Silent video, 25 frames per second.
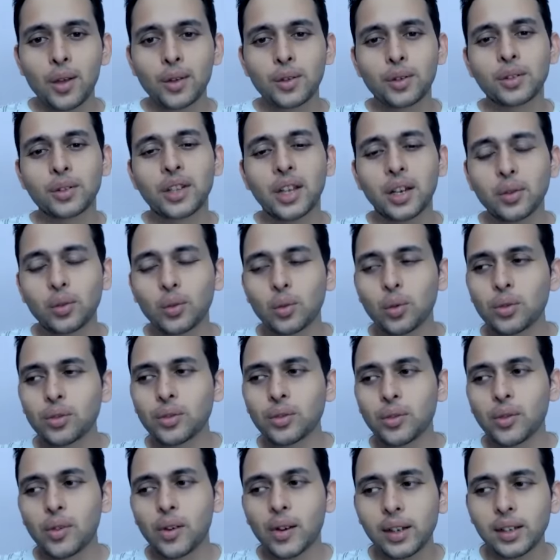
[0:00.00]
So that those
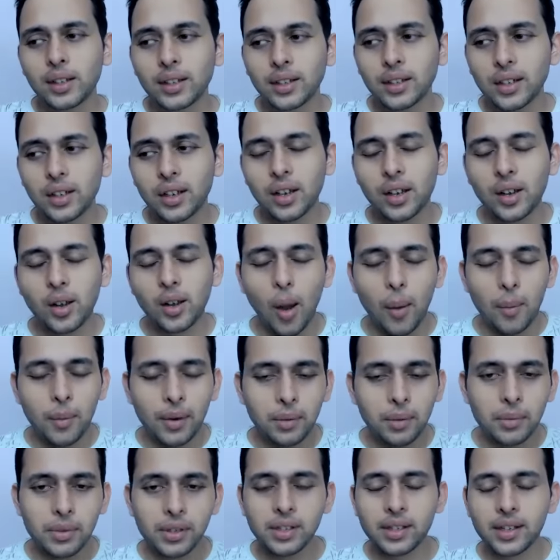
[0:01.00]
were the
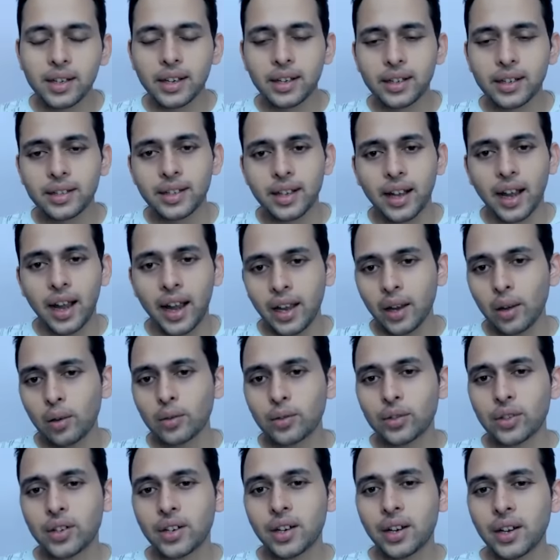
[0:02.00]
common mistakes I
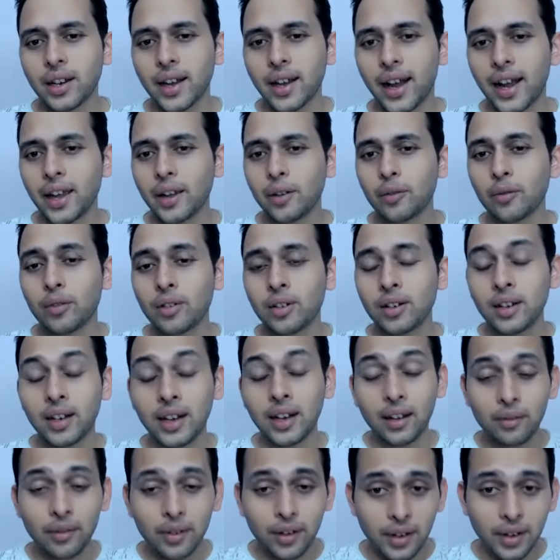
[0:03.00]
also did. I would
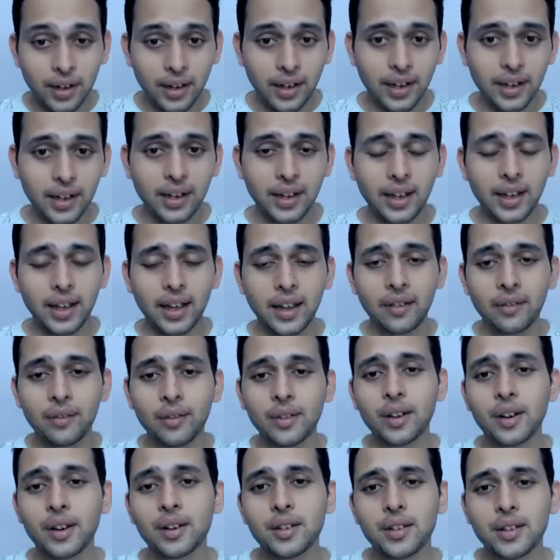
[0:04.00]
never
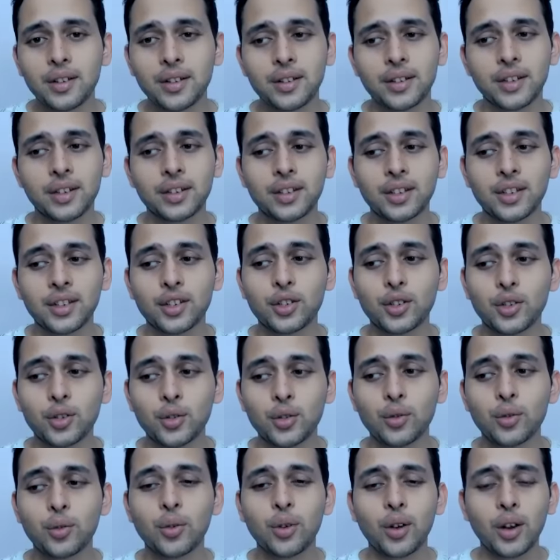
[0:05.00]
ever suggest
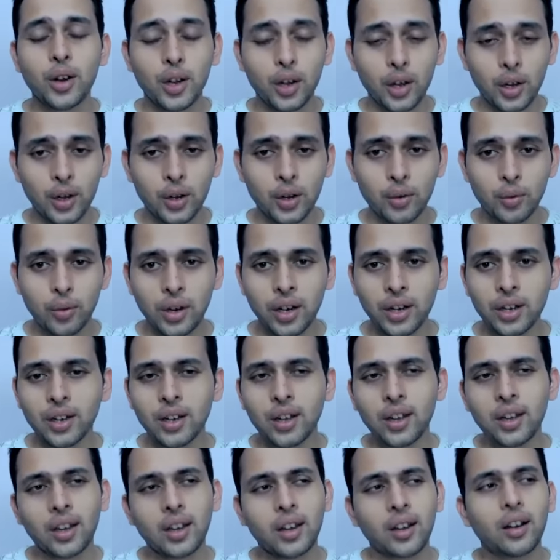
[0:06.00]
to do it.
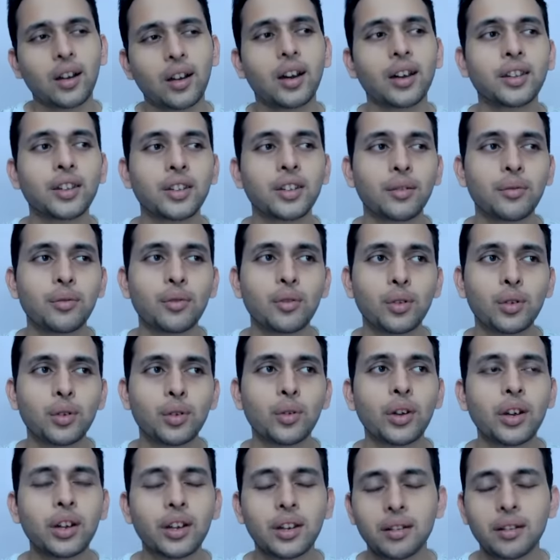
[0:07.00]
If you do
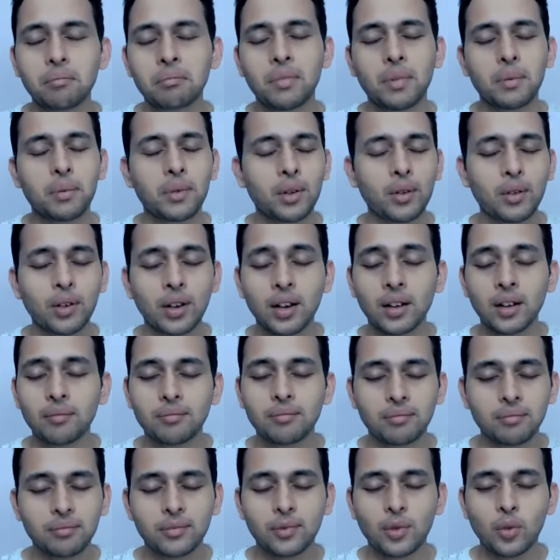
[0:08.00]
it, maybe you will
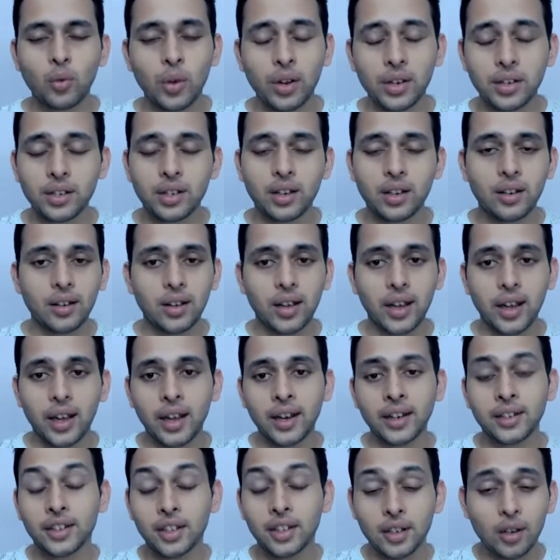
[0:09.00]
waste
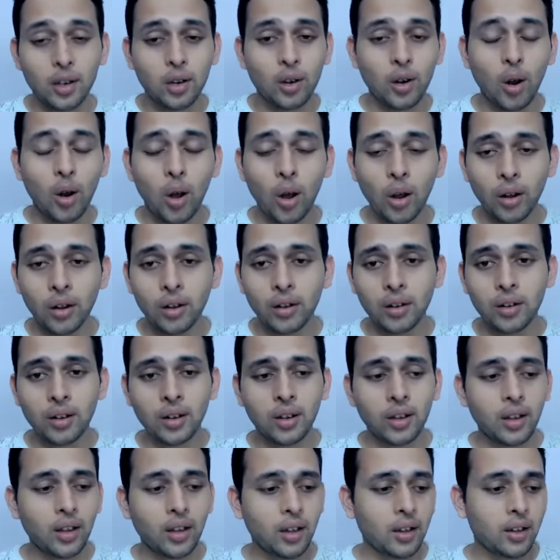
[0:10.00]
another long
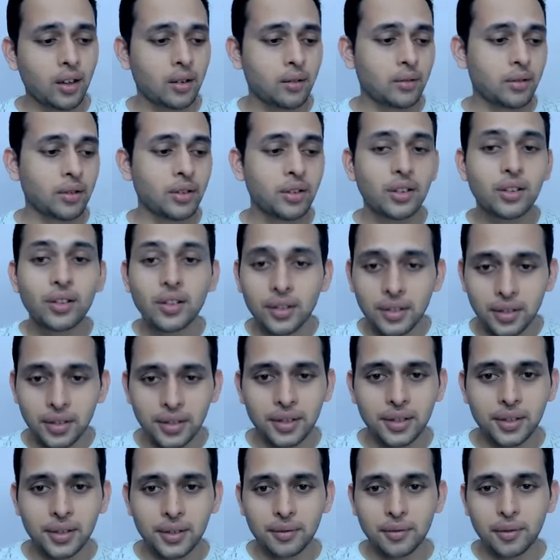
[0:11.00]

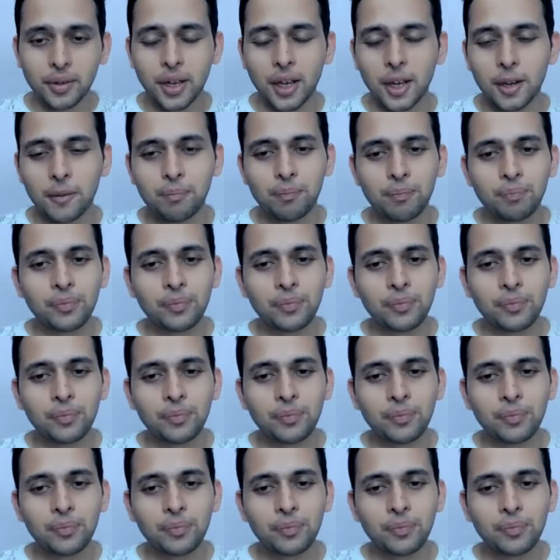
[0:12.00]
years. Okay.